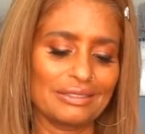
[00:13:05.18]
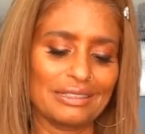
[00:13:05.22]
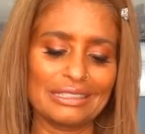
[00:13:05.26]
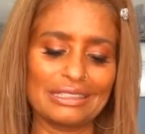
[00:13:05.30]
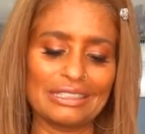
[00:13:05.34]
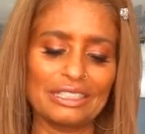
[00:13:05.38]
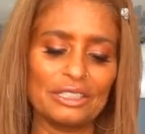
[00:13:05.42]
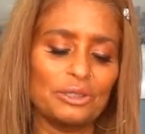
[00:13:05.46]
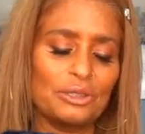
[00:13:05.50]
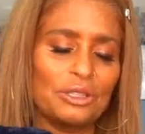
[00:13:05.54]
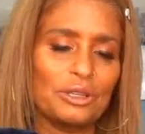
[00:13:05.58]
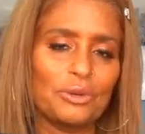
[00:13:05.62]

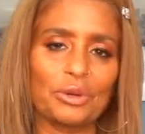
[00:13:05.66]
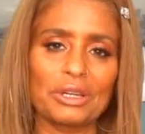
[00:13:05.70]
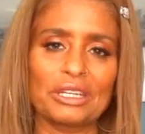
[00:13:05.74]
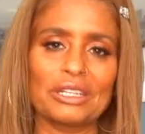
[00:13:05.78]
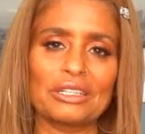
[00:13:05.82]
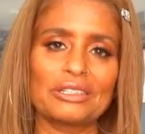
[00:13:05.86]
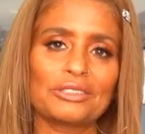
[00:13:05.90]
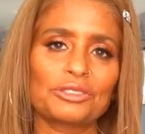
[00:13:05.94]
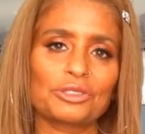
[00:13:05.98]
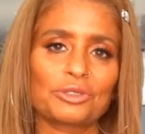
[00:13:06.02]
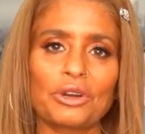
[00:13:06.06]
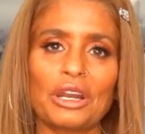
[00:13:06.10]
The only way
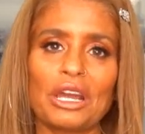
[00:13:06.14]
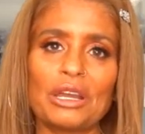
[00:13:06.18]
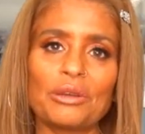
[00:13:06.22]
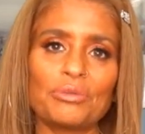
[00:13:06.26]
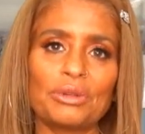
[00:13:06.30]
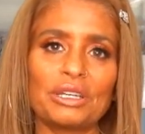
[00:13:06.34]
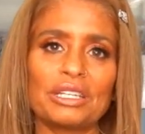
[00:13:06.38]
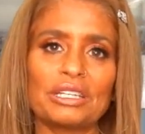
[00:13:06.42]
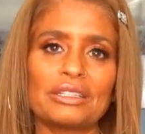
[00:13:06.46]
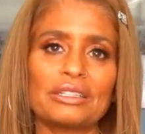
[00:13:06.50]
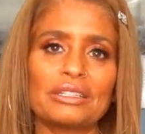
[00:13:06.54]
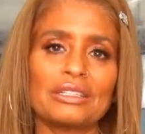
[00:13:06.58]
to describe
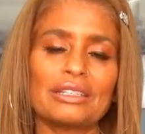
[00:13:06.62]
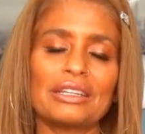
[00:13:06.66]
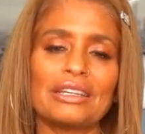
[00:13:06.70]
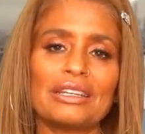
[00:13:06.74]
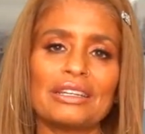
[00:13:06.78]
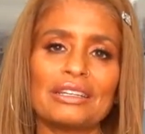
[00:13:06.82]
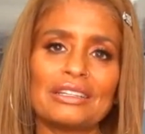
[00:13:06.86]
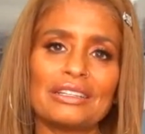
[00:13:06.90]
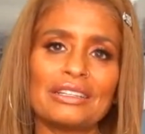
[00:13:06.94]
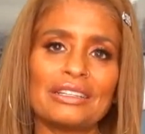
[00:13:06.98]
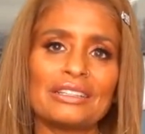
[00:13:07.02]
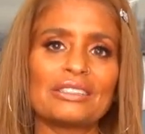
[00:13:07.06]
it
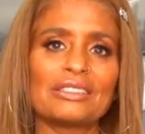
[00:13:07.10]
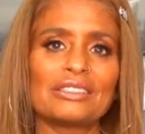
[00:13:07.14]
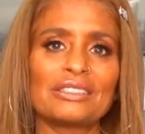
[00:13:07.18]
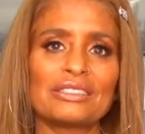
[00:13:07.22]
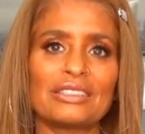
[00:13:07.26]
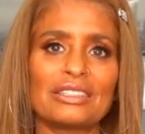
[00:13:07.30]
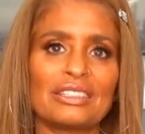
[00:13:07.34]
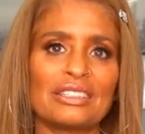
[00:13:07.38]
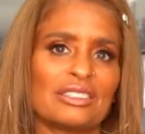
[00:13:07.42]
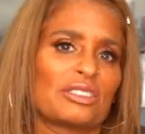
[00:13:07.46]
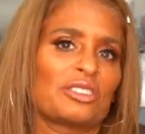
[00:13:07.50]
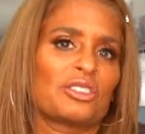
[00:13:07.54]

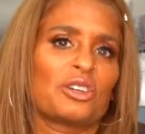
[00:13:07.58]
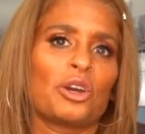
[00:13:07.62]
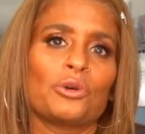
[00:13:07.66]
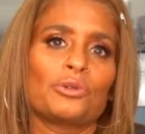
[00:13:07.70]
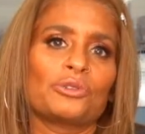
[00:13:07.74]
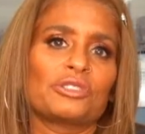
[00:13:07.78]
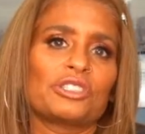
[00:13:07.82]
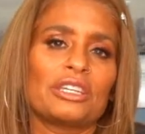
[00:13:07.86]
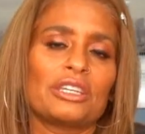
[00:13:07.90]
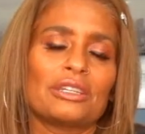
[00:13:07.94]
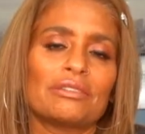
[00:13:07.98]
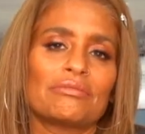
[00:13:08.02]
is
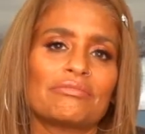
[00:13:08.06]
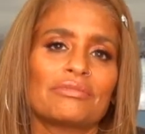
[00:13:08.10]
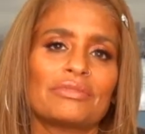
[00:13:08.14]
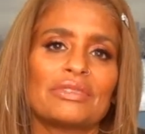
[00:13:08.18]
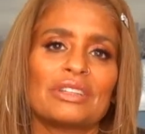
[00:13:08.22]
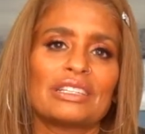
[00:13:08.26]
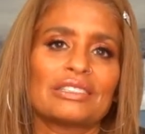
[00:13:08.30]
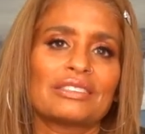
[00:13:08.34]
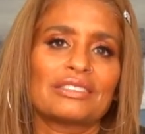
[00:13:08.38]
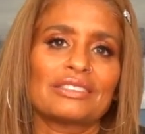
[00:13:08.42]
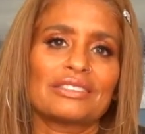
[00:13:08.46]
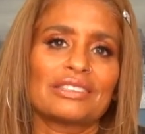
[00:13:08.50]
cozy.
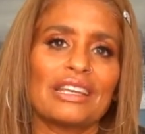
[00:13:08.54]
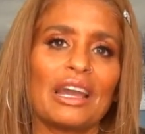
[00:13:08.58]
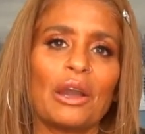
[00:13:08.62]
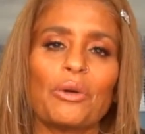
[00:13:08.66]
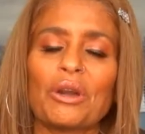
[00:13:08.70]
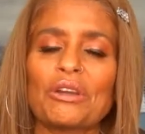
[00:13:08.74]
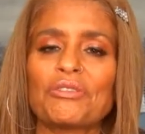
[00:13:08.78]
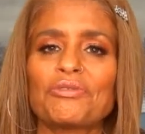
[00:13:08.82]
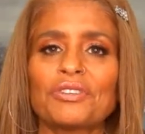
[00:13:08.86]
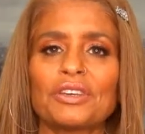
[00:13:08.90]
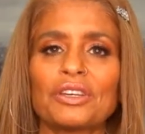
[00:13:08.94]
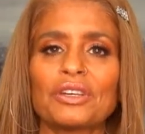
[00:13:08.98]
That's how
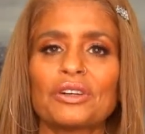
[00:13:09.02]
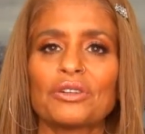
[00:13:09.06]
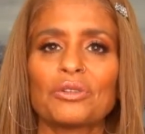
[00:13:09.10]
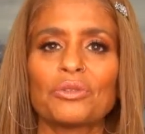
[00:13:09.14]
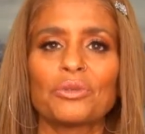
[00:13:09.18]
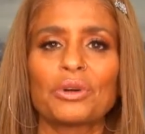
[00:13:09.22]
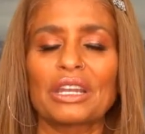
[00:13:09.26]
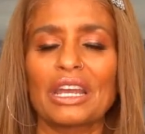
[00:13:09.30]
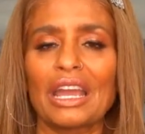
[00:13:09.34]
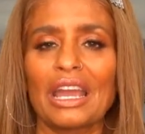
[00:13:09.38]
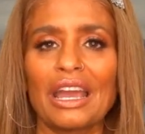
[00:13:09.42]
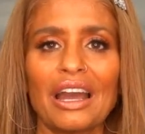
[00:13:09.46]
I feel
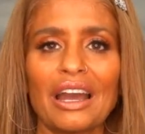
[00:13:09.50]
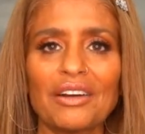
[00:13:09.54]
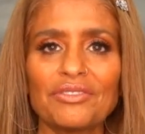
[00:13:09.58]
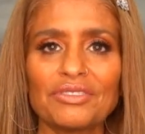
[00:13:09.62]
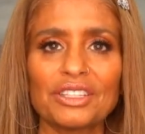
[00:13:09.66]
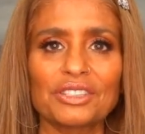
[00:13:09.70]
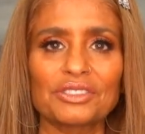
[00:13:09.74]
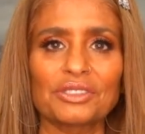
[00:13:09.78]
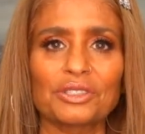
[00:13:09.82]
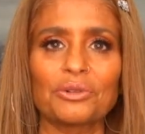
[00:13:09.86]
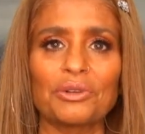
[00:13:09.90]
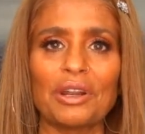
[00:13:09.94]
when I have
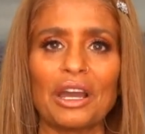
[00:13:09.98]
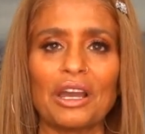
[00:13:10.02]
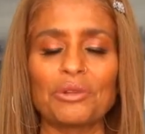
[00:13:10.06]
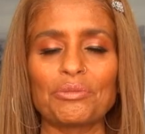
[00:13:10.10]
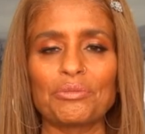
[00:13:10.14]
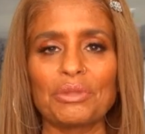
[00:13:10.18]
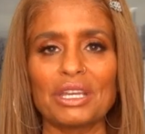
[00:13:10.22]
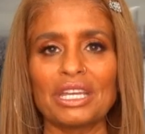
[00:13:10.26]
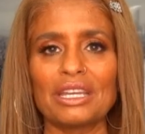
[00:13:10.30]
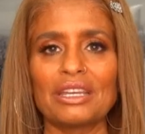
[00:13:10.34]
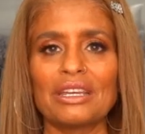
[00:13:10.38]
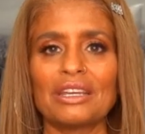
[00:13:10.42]
this around
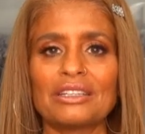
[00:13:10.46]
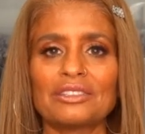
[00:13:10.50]
me.